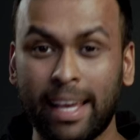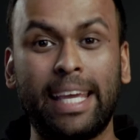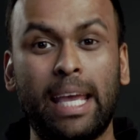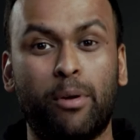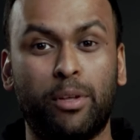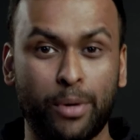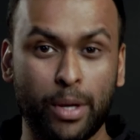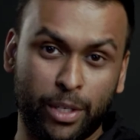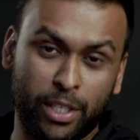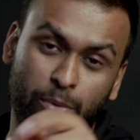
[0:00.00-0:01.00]
camera 3
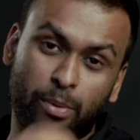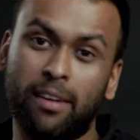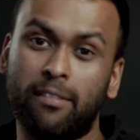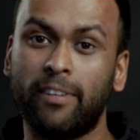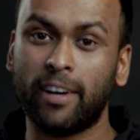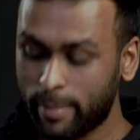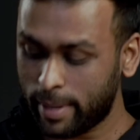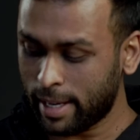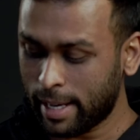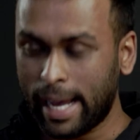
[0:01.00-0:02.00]
which is right in front of
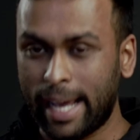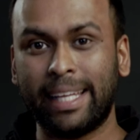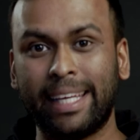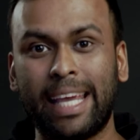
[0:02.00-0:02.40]
me and then